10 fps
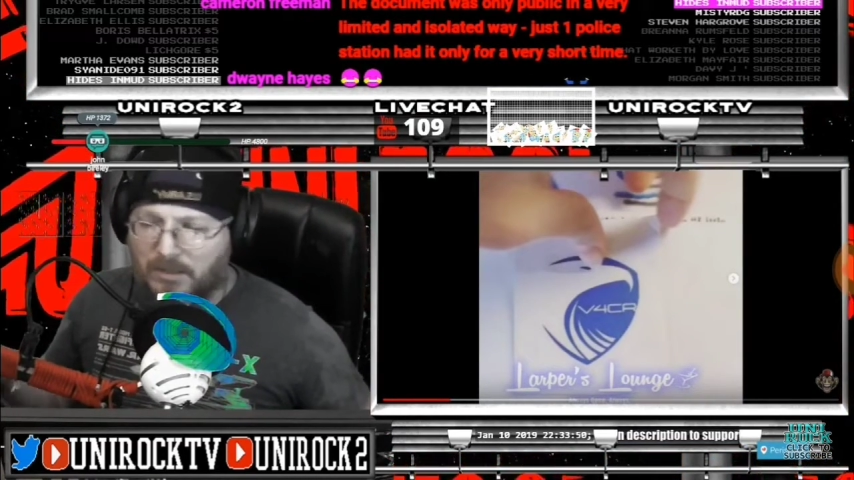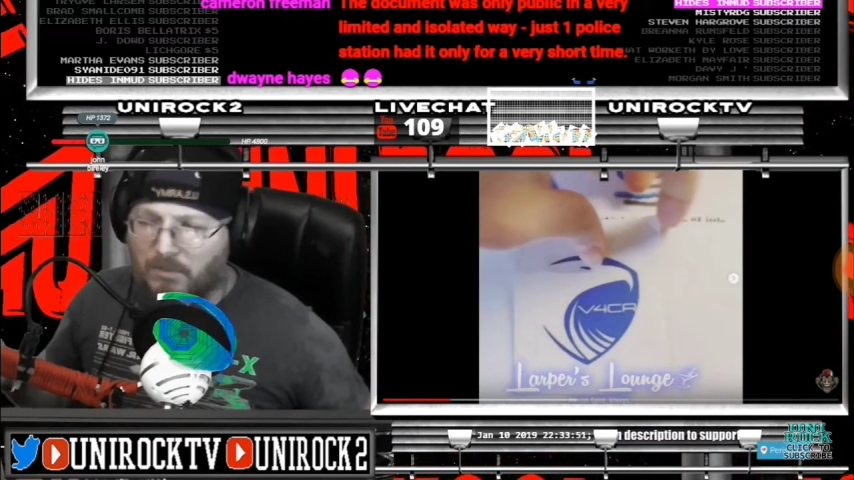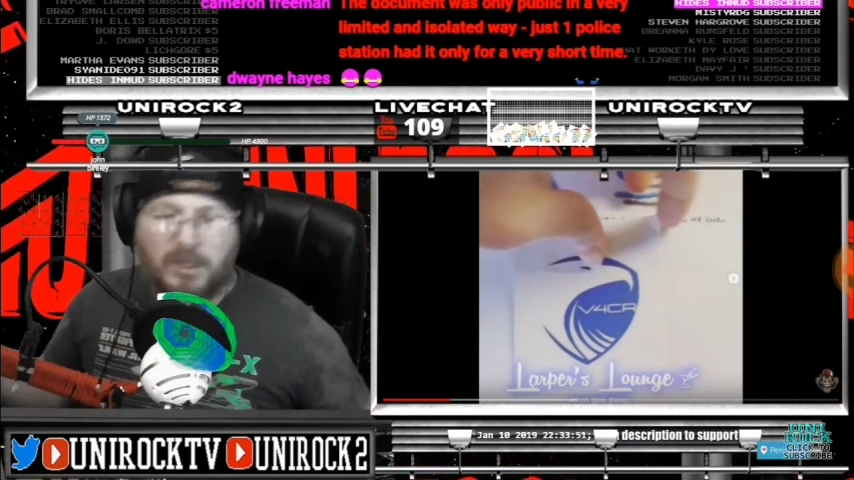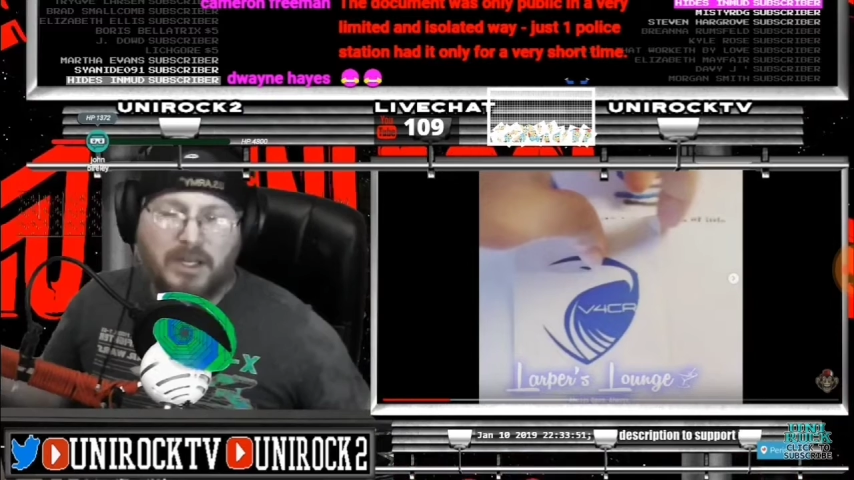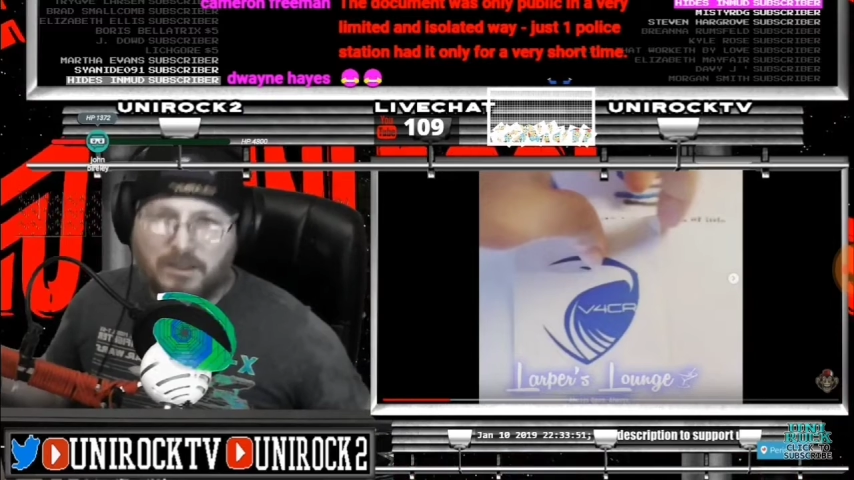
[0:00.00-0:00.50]

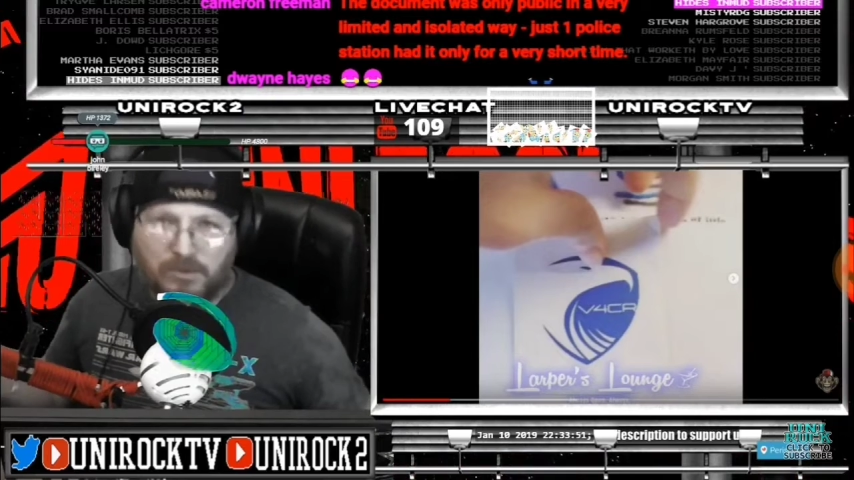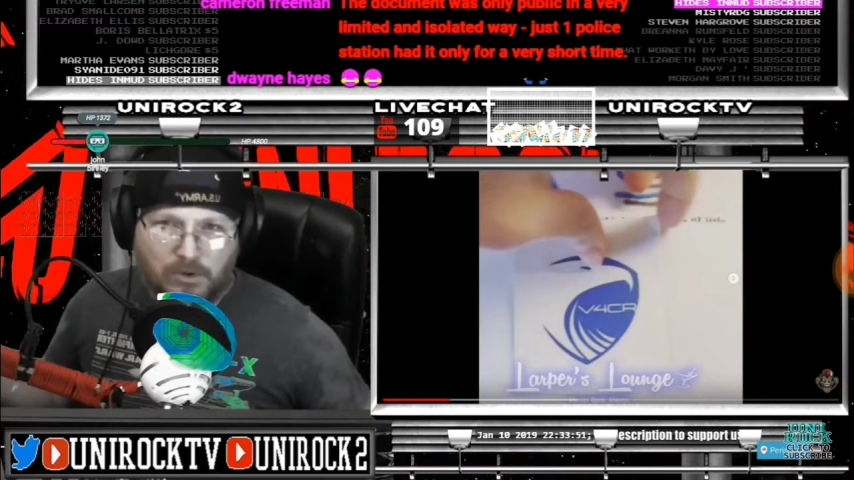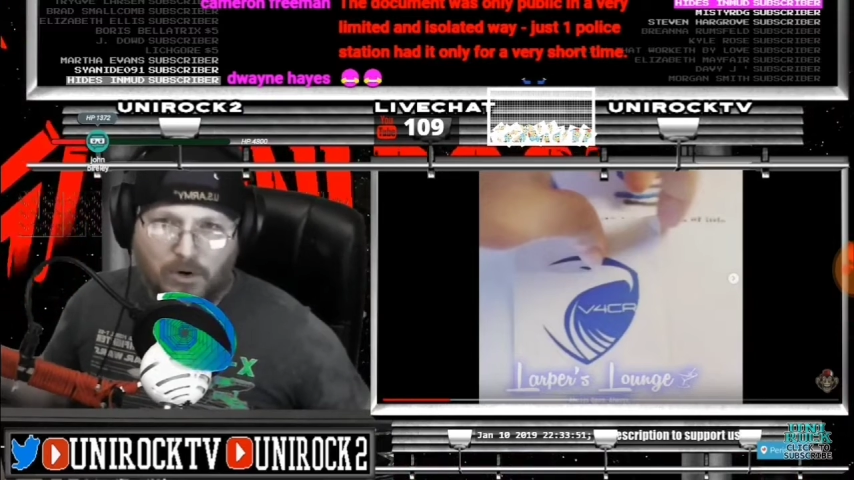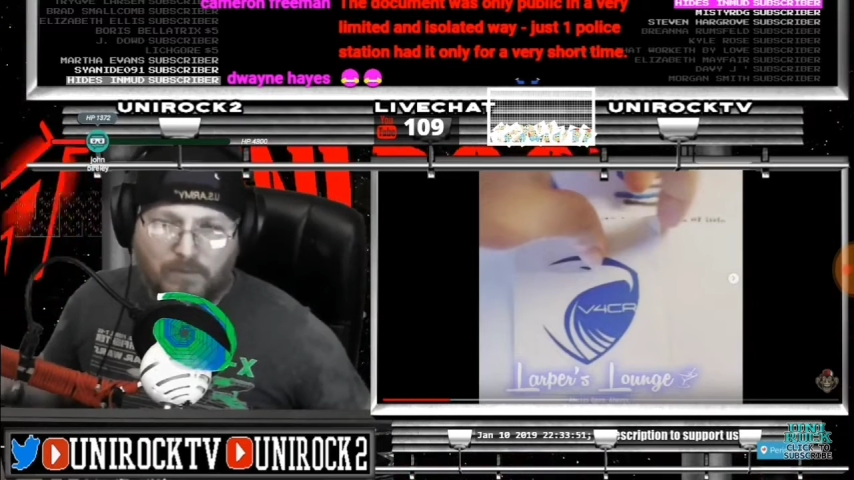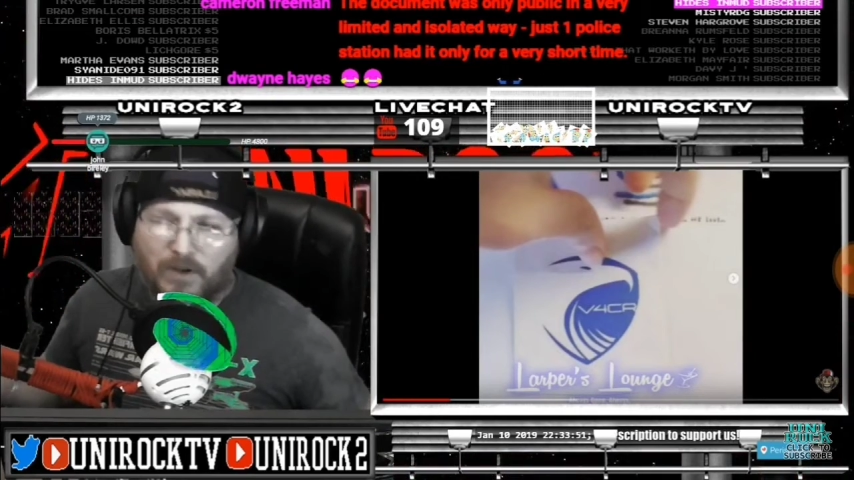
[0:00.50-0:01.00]
either
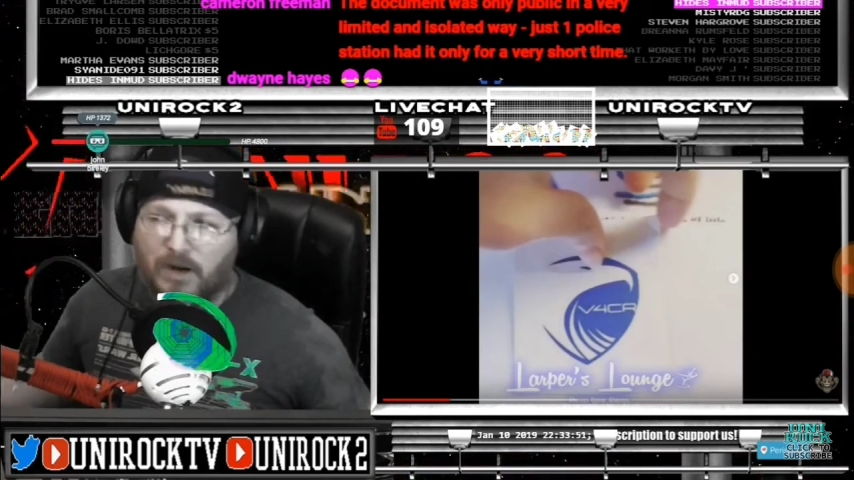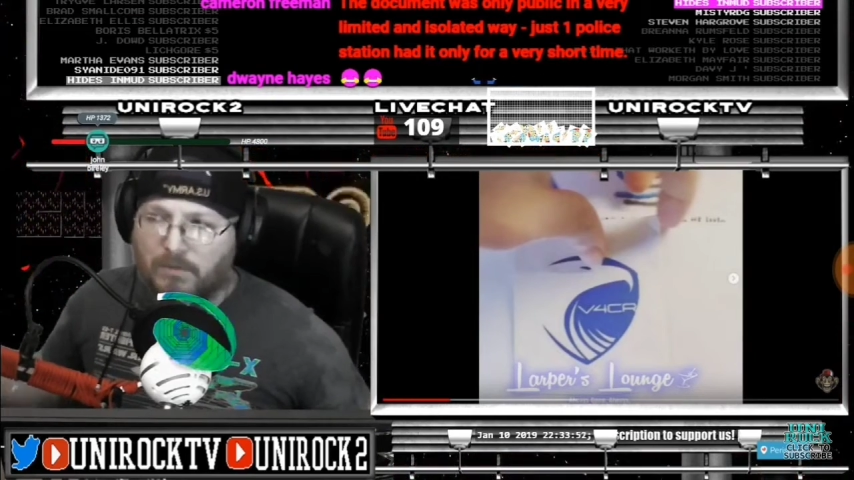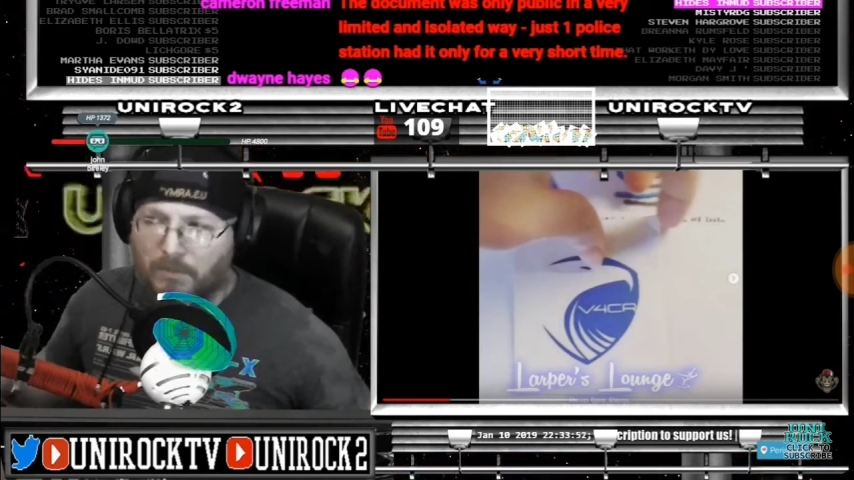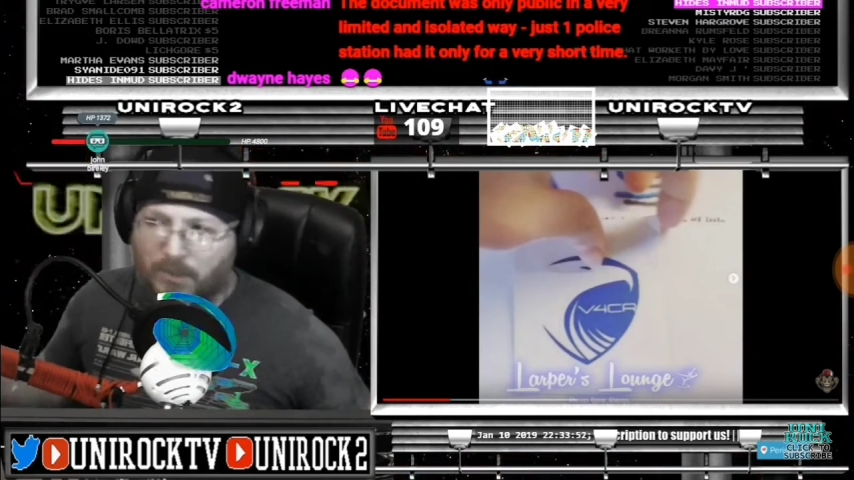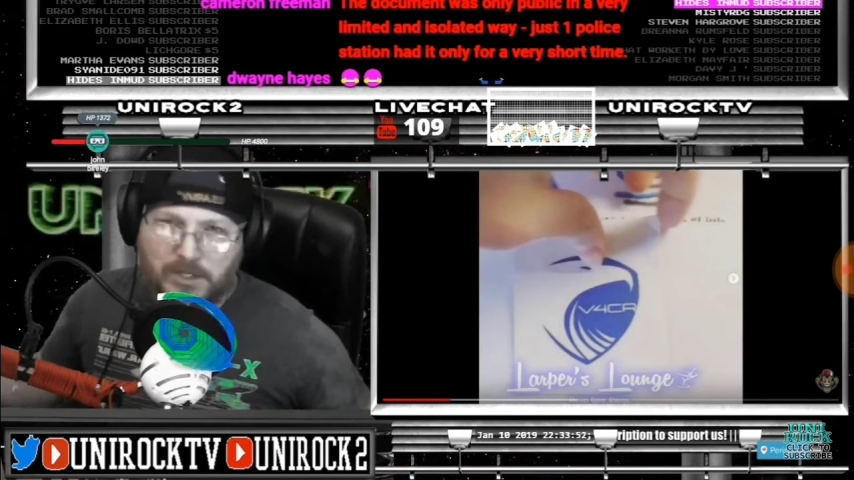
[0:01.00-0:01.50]
or,
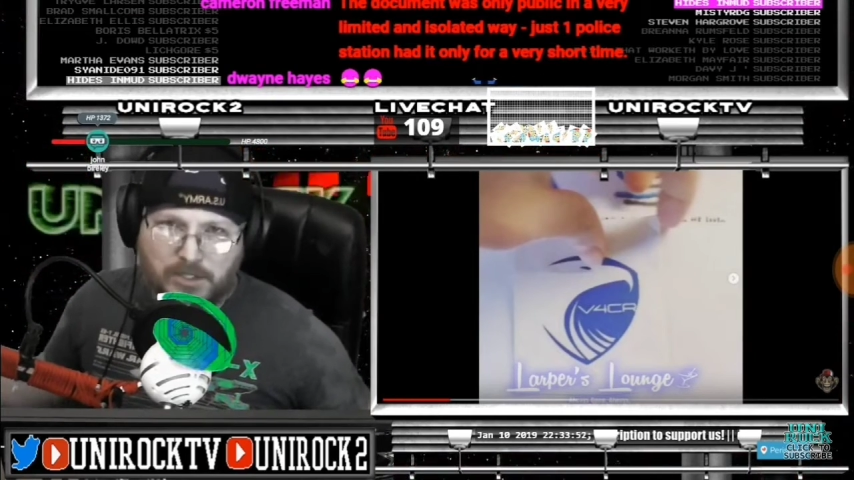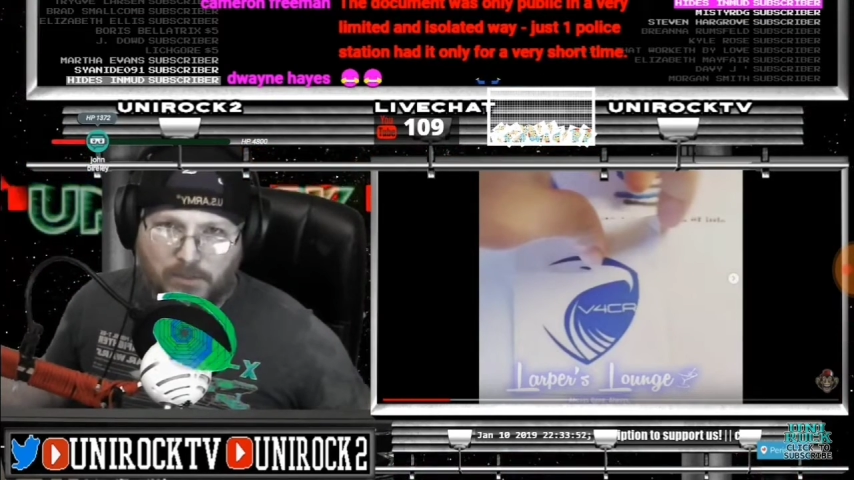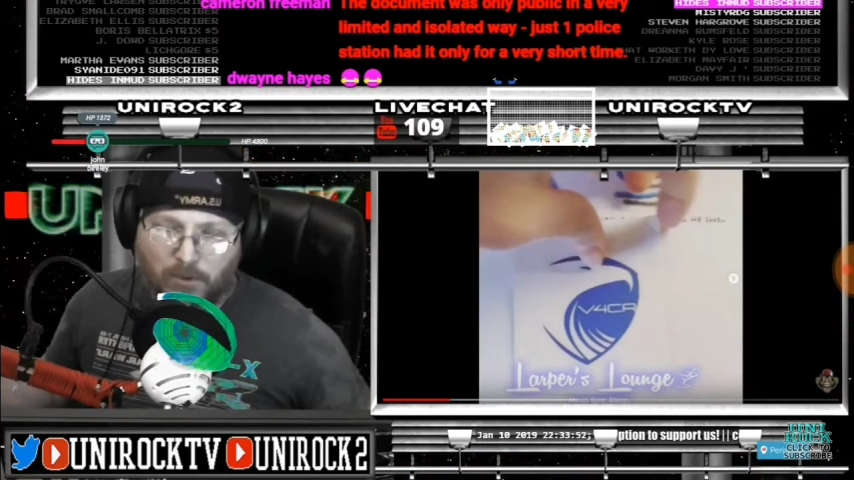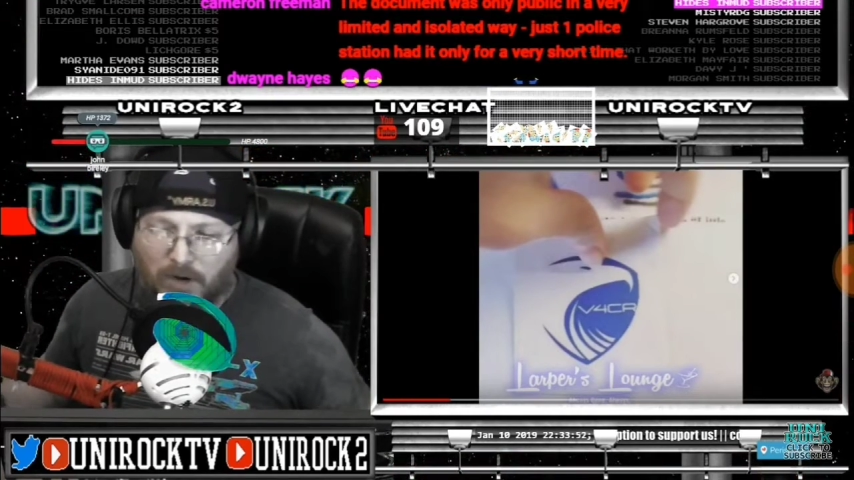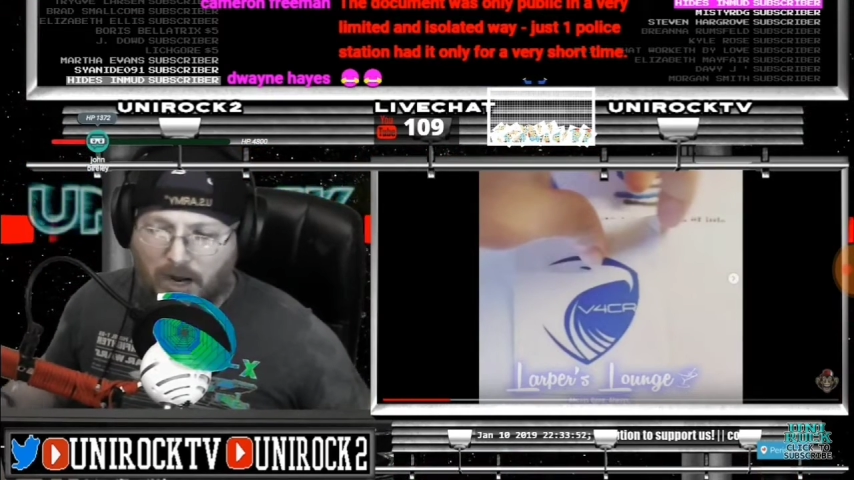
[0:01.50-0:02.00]
very
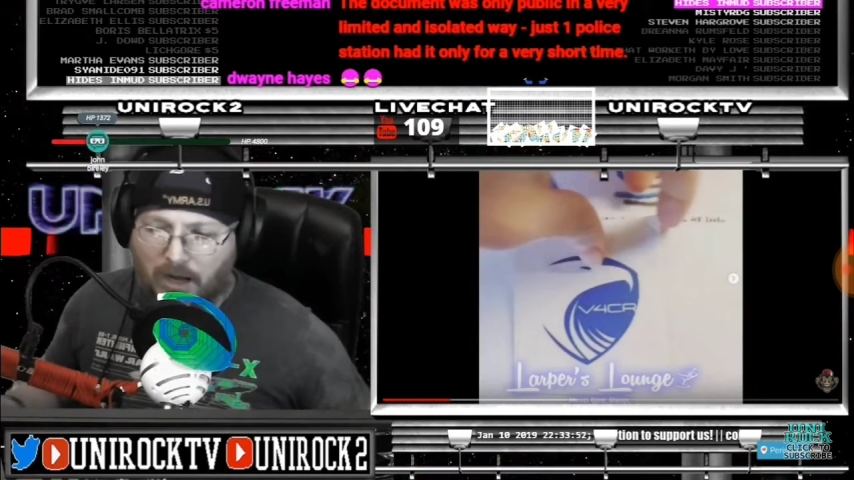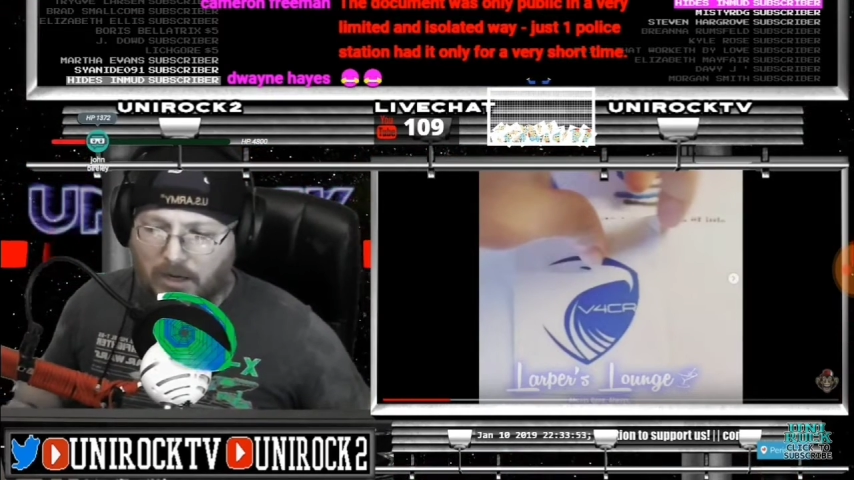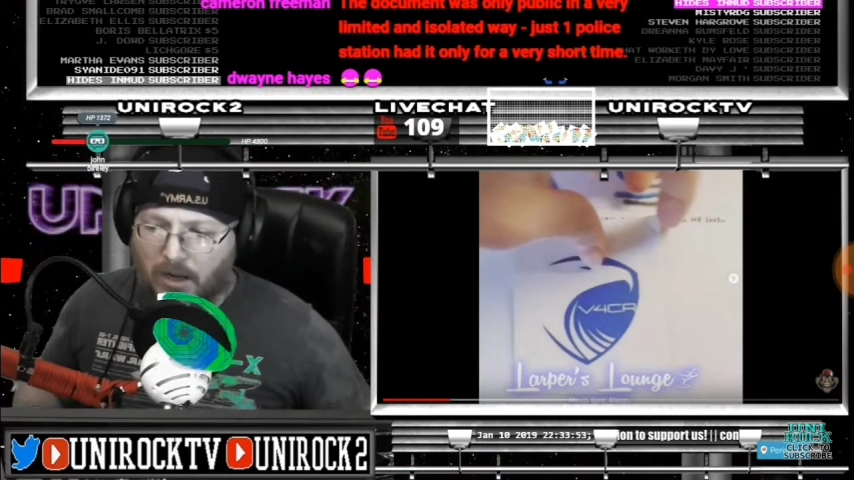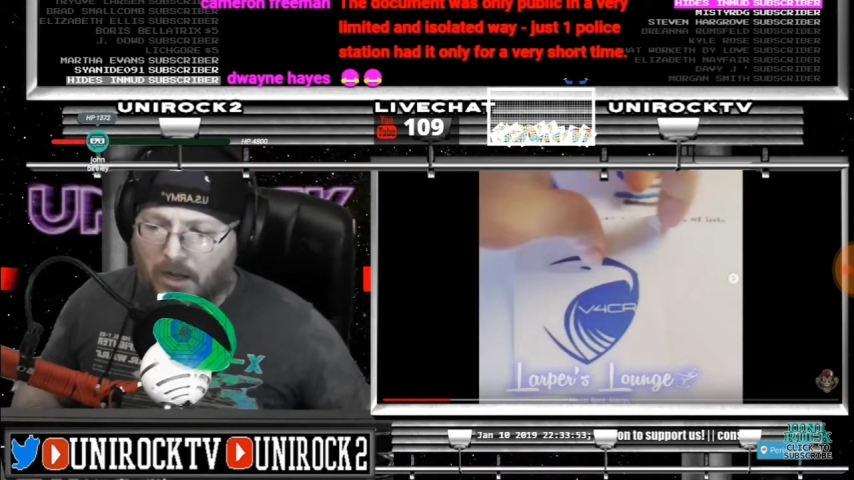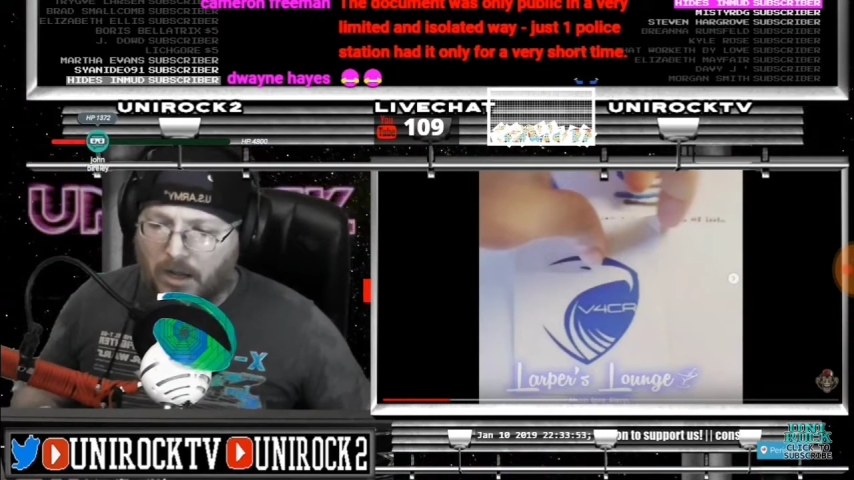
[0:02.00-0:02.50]
replaceable, right?